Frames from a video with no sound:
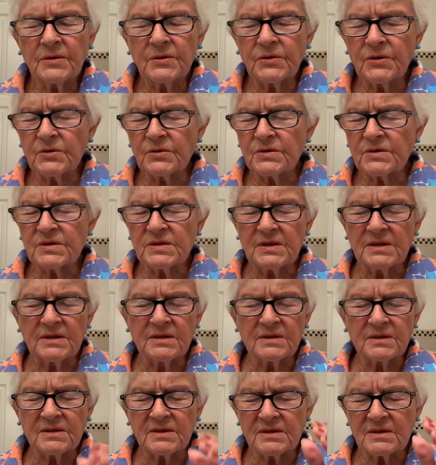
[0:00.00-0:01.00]
that their
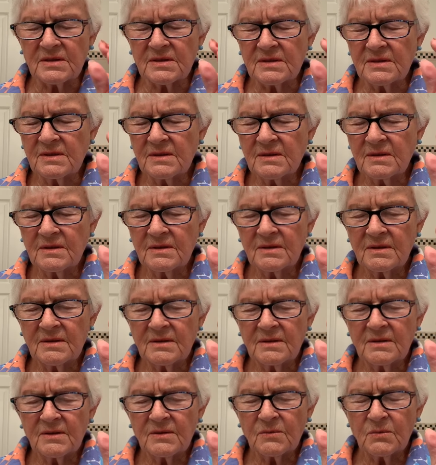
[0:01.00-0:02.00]
sins
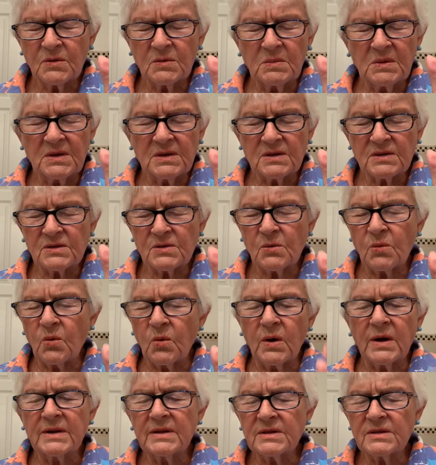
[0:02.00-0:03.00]
would be as
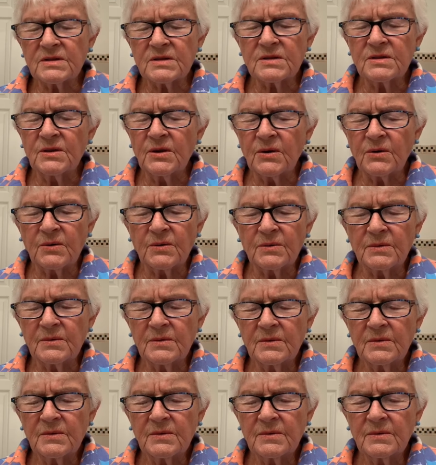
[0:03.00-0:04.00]
white as snow.
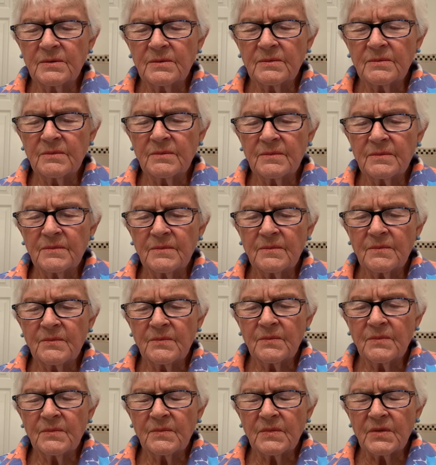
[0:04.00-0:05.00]

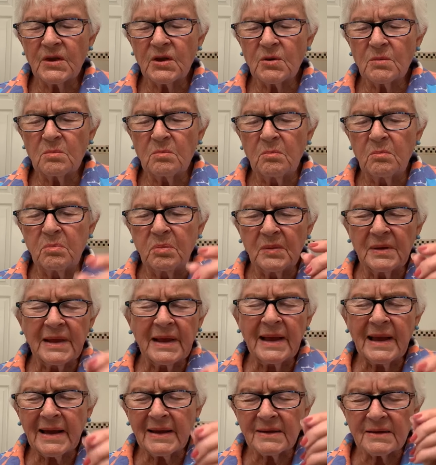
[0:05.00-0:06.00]
Their
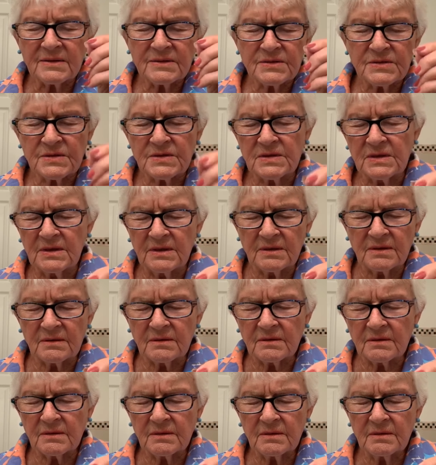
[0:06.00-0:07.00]
black
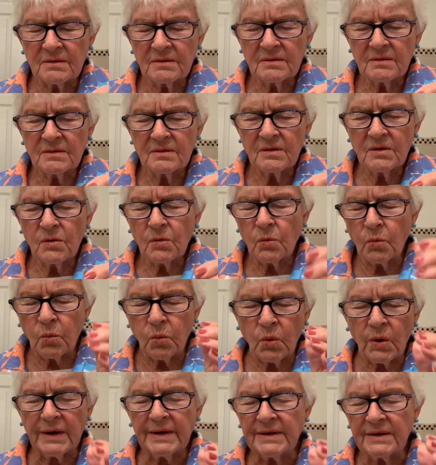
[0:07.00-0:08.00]
sin,
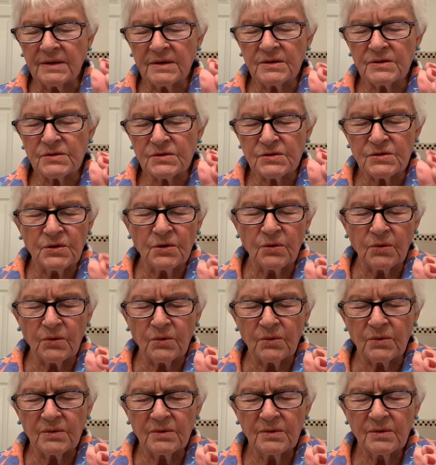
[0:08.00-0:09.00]
white as
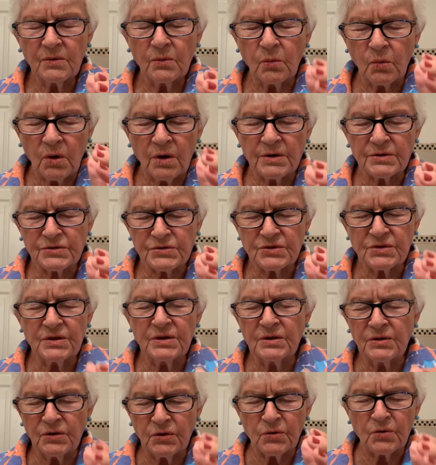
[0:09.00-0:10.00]
snow, washed
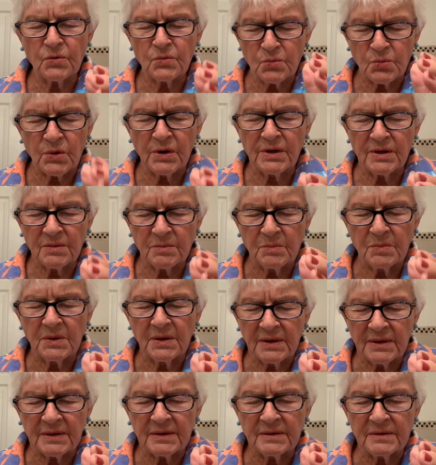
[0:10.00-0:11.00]
in your red
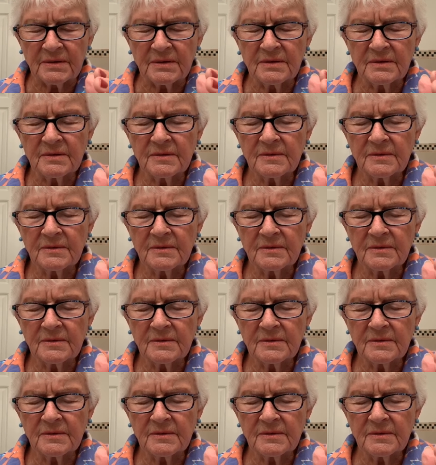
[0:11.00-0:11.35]
blood.